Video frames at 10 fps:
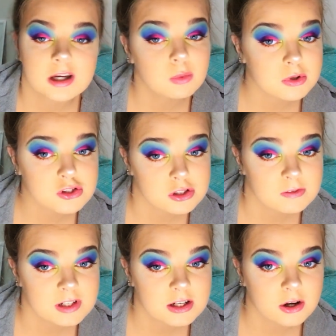and watch the
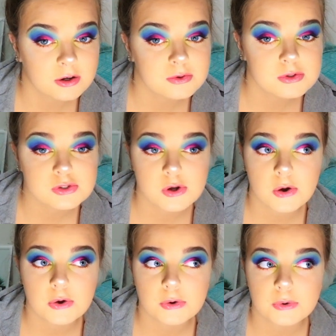video.
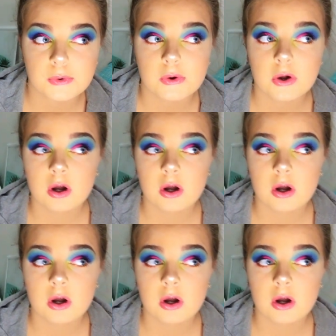So